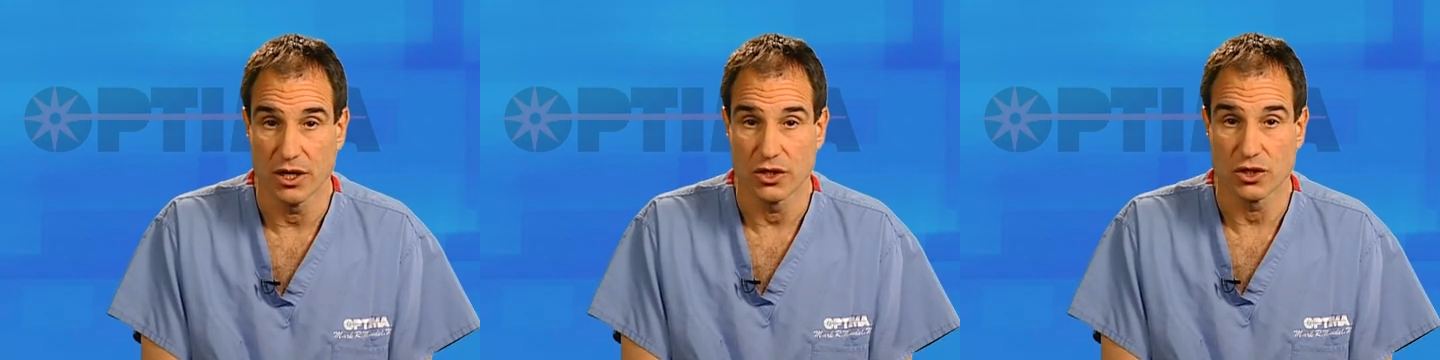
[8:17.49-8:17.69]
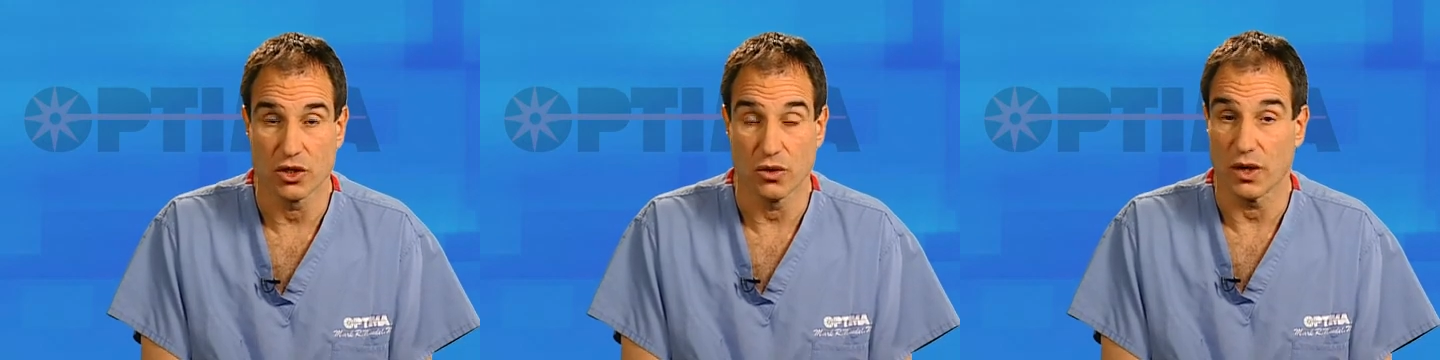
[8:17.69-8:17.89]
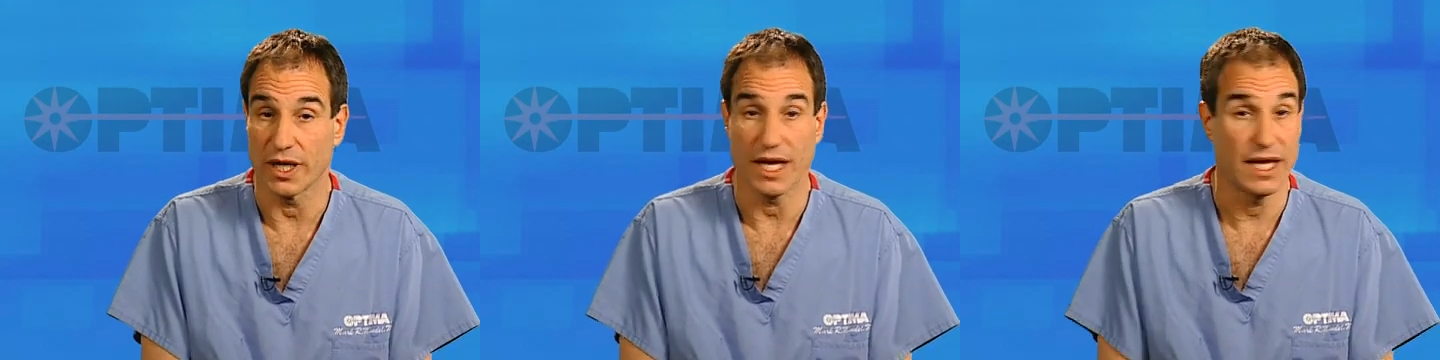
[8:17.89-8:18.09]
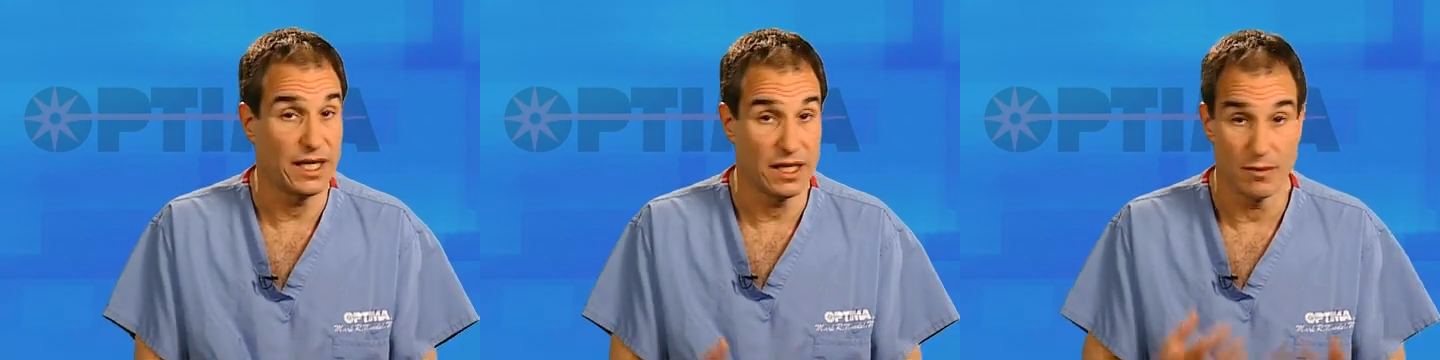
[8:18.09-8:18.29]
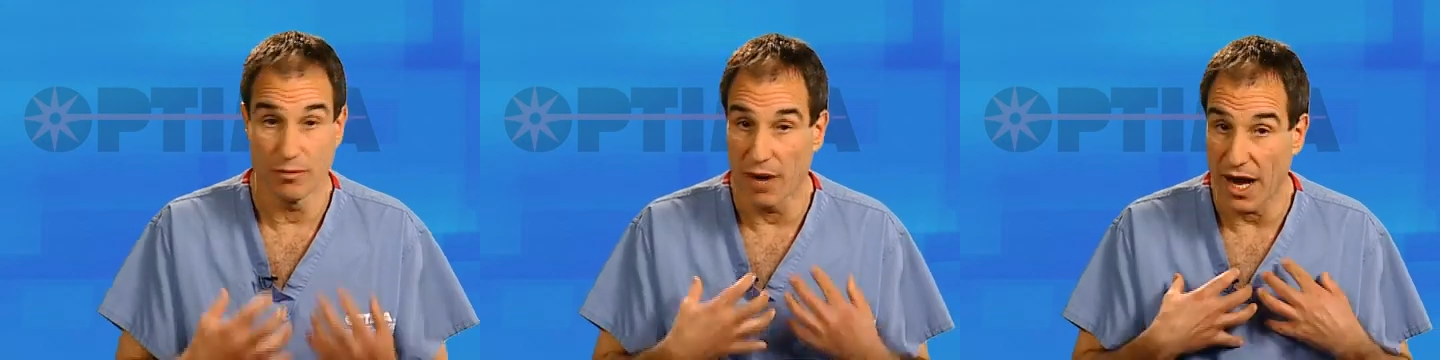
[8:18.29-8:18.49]
So
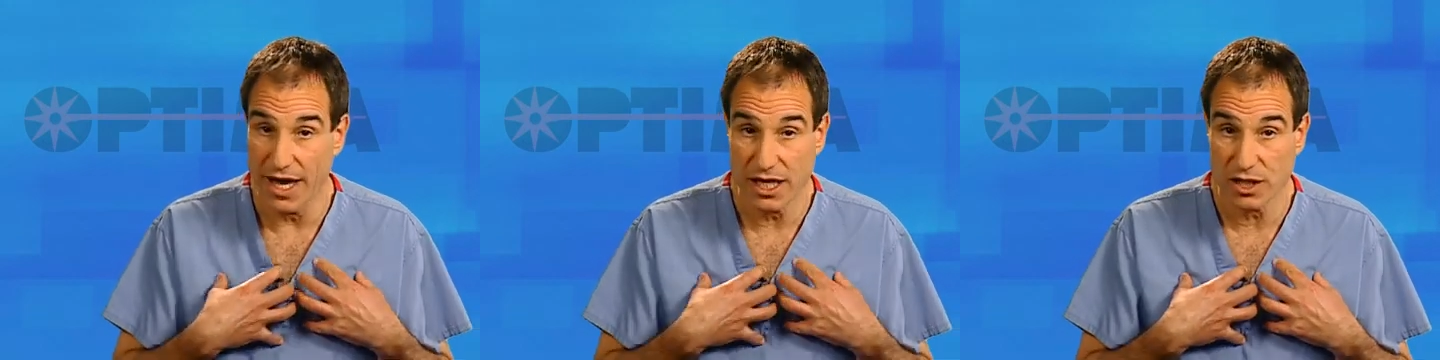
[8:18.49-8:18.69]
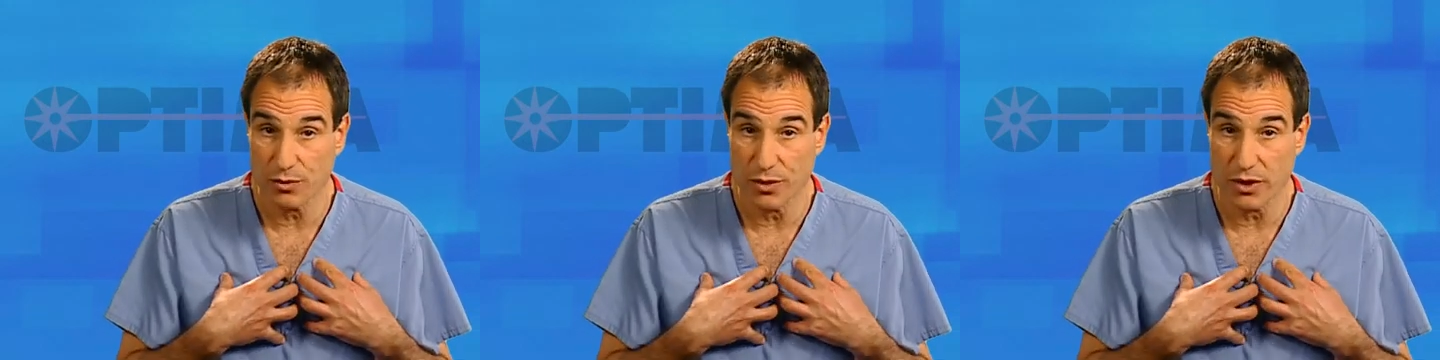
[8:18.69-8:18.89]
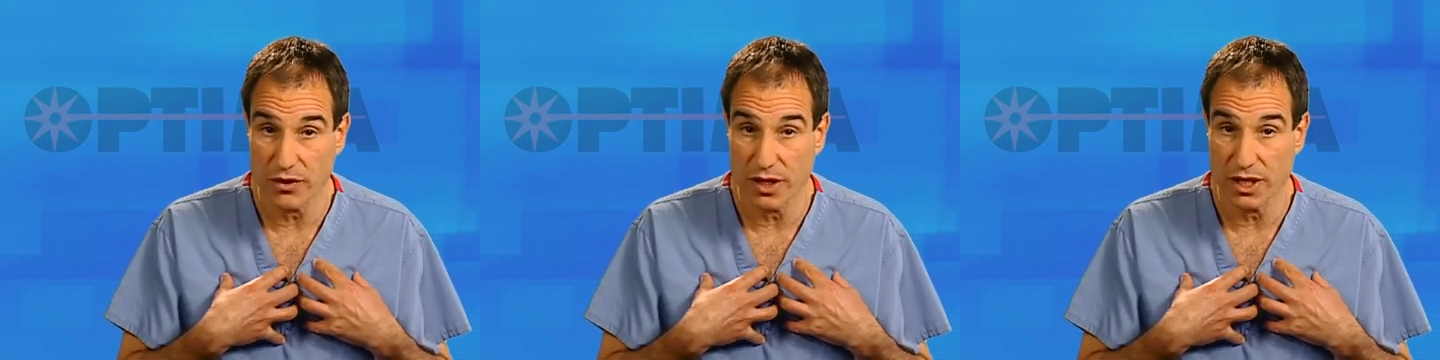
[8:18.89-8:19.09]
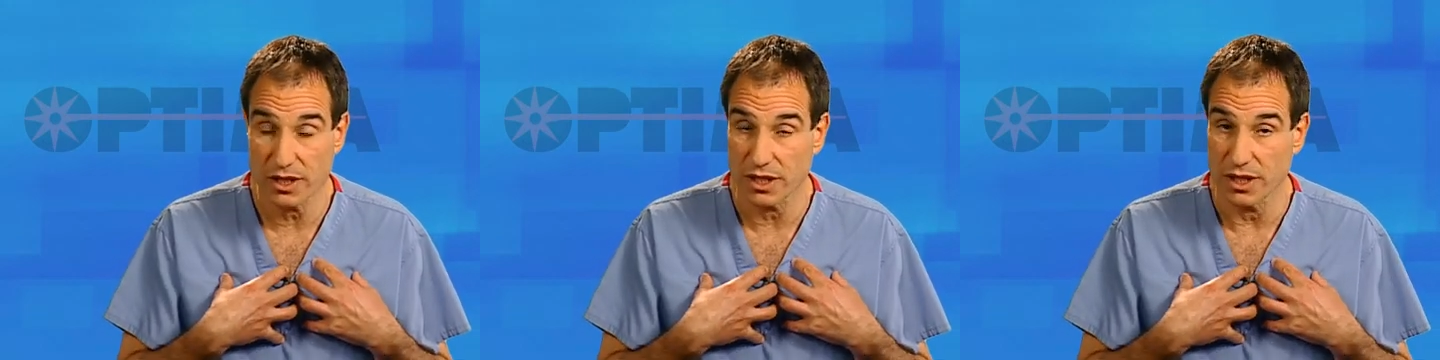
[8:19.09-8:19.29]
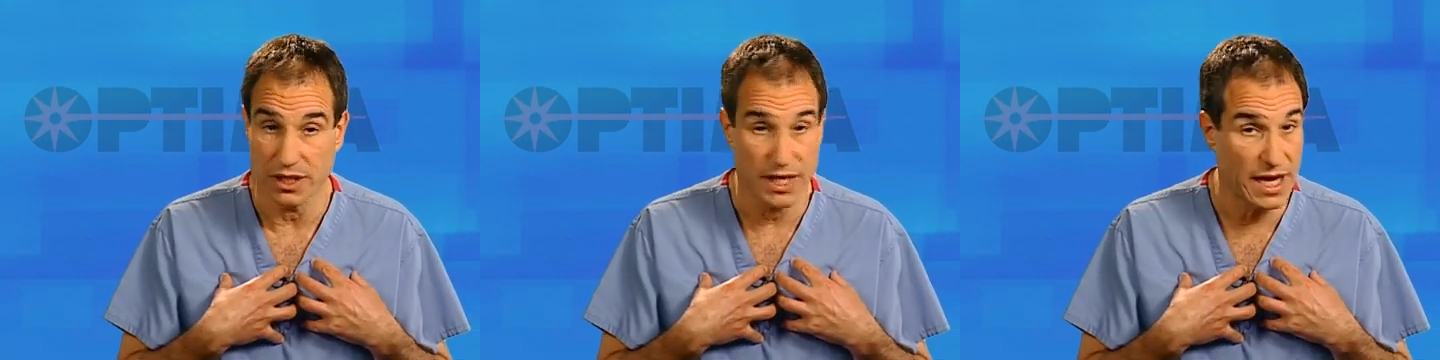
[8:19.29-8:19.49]
again, in my
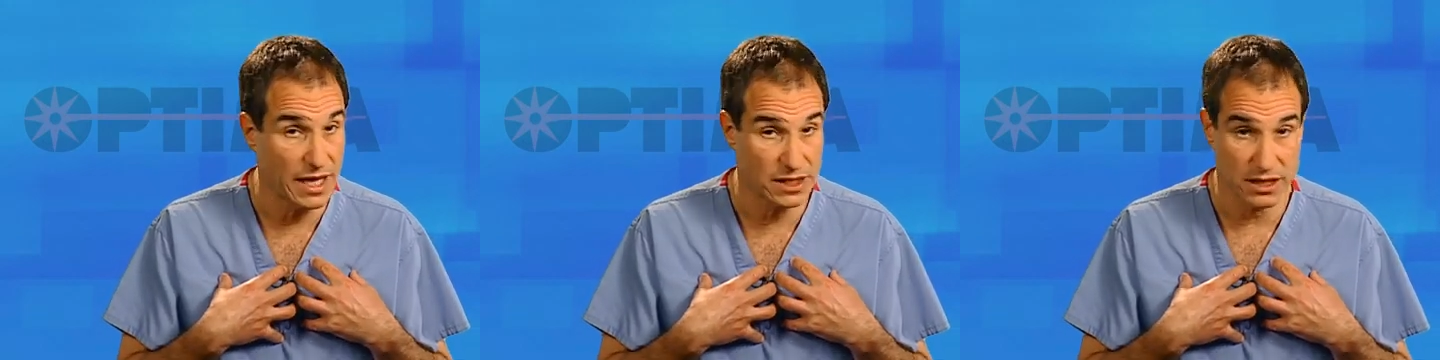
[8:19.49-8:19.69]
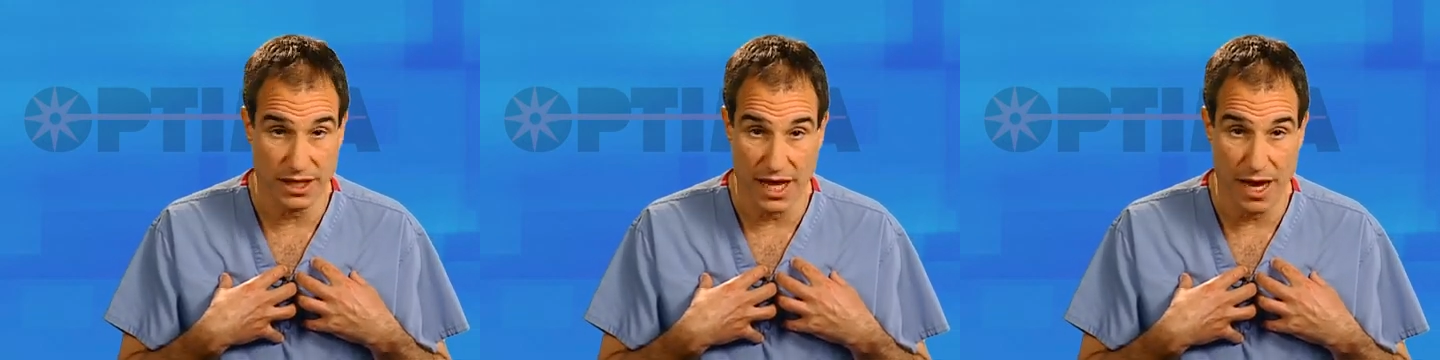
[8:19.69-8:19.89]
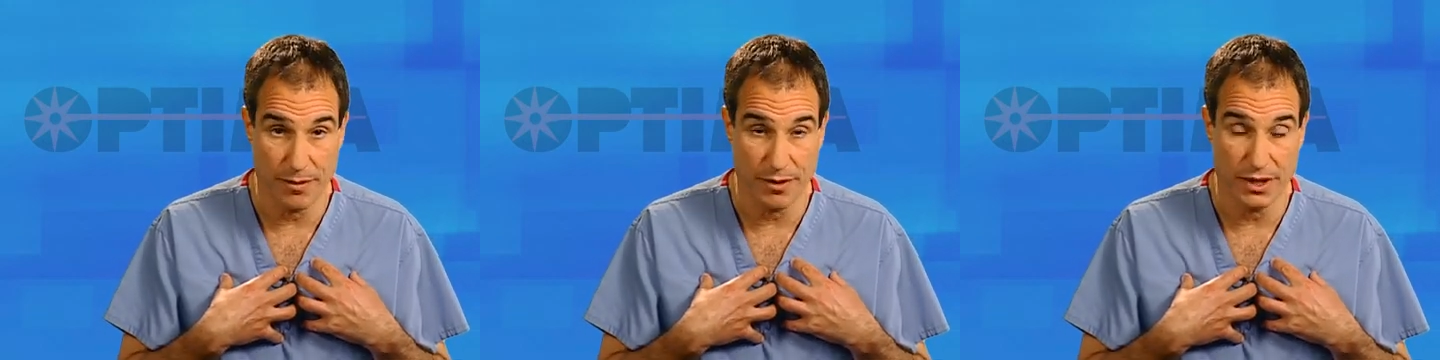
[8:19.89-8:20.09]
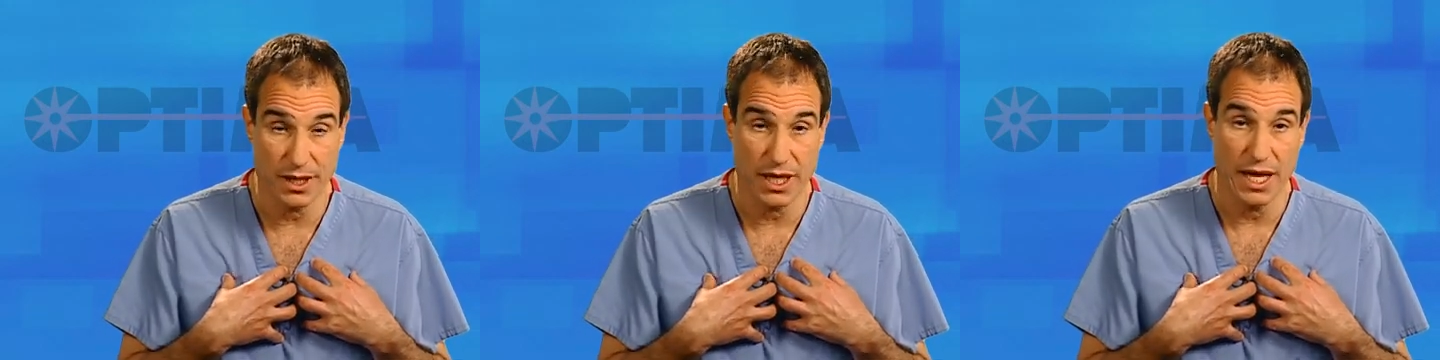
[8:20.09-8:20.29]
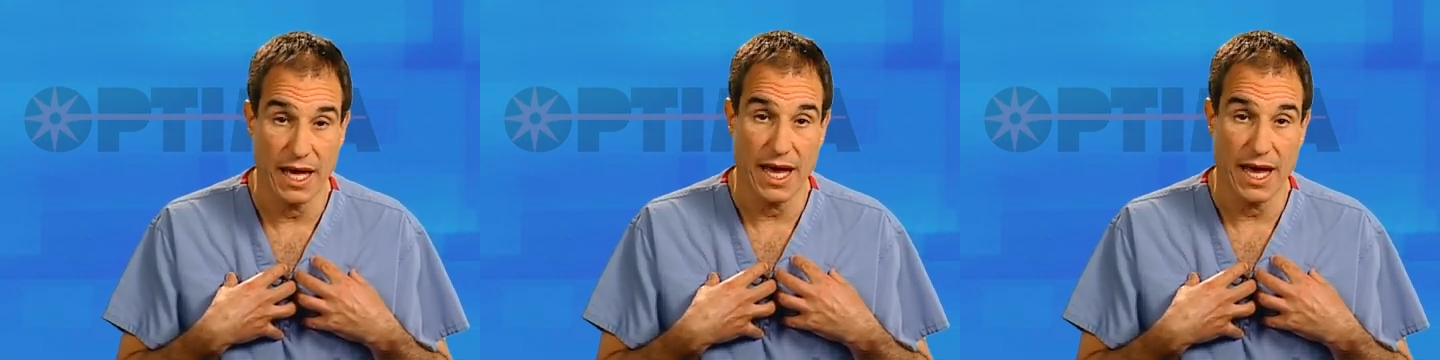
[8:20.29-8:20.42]
experience, it hasn't happened,